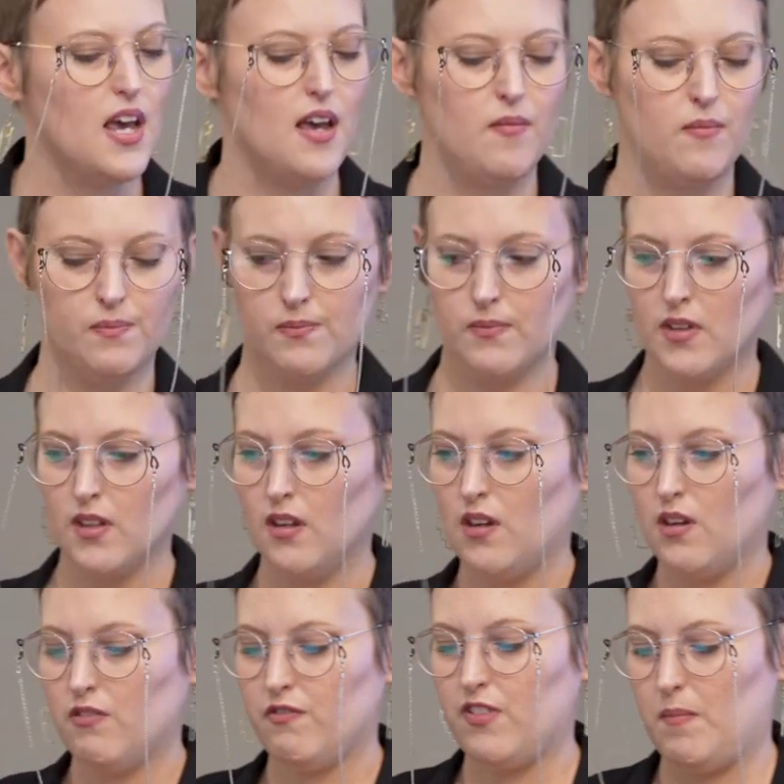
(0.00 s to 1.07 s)

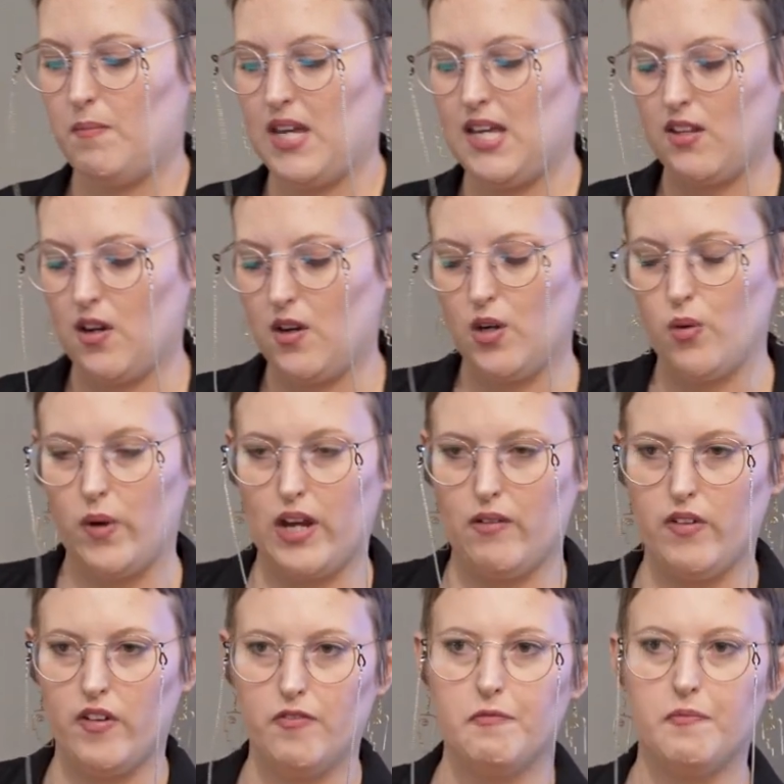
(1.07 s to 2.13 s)
For me, the only way
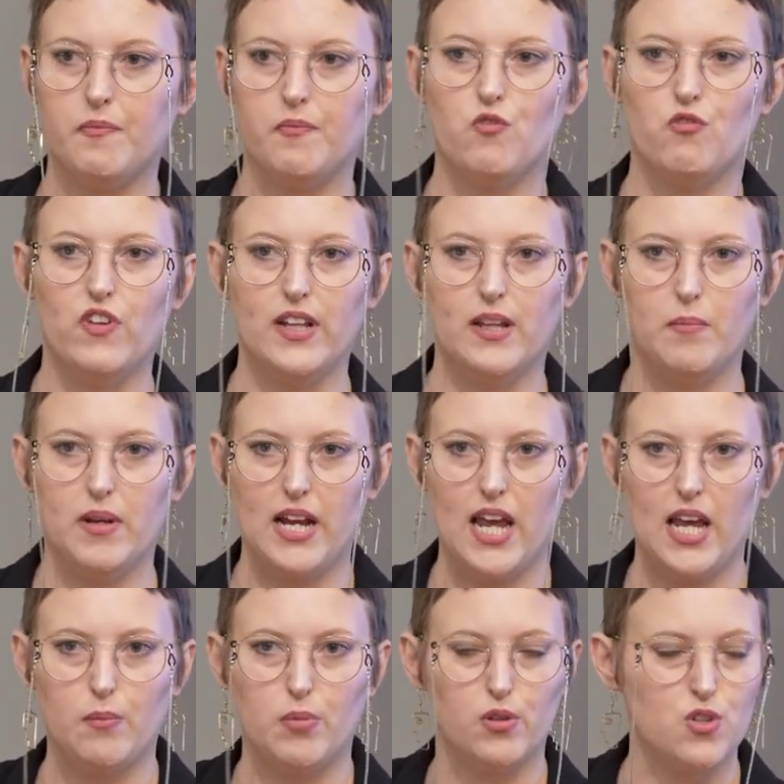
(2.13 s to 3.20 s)
really been
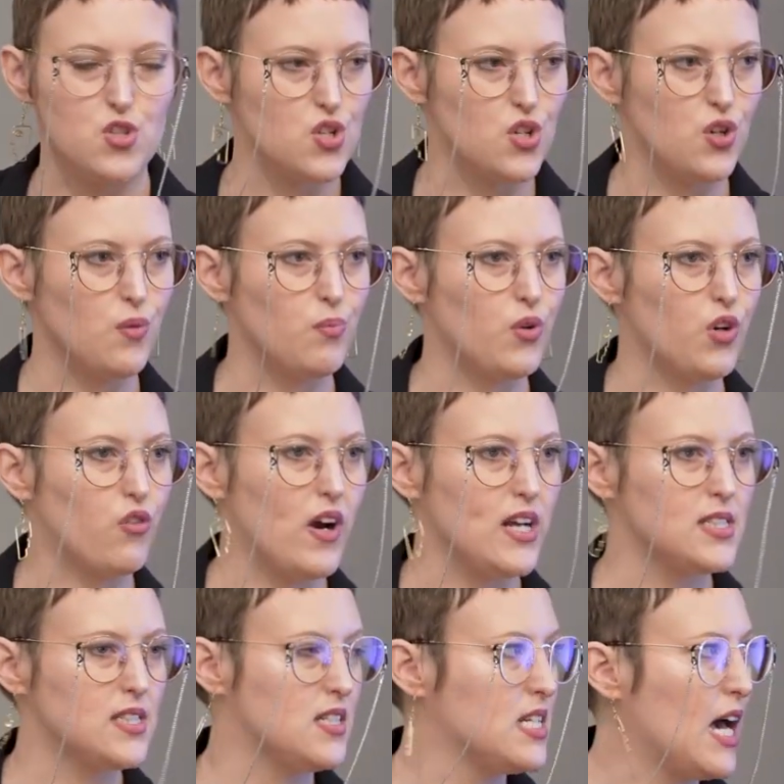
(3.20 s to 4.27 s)
able to
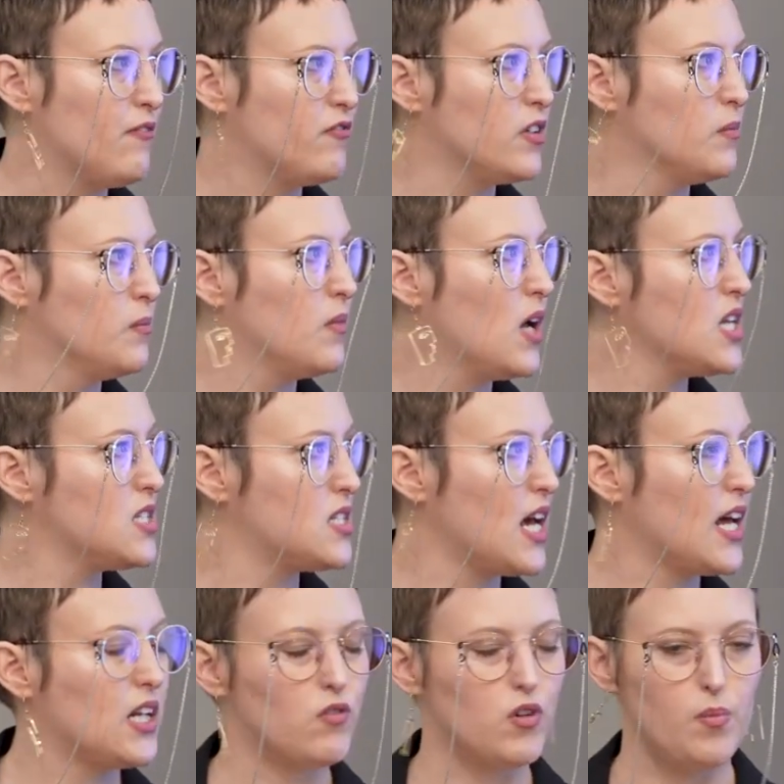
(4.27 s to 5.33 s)
progress the dam from a
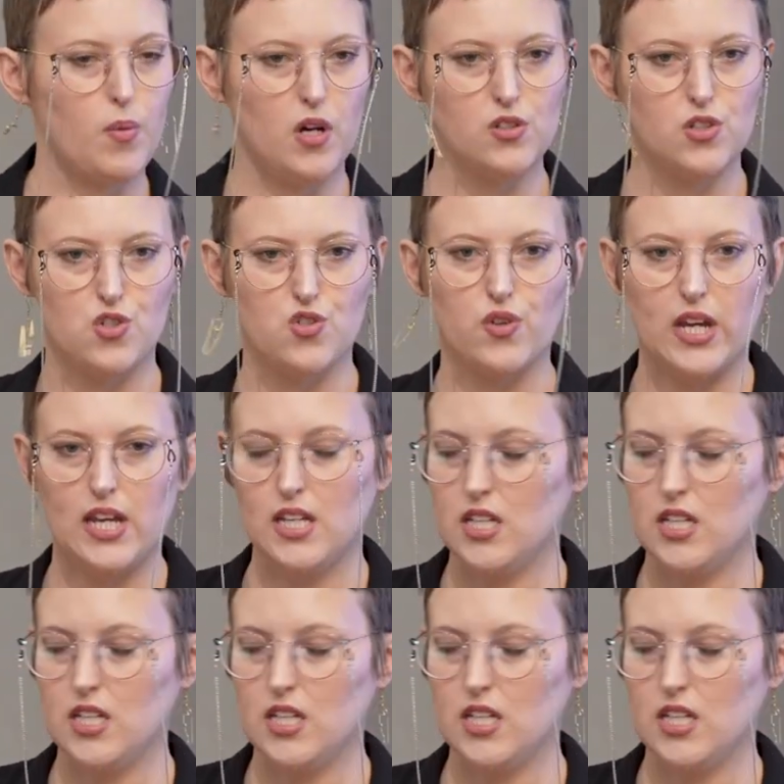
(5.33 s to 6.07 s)
static repository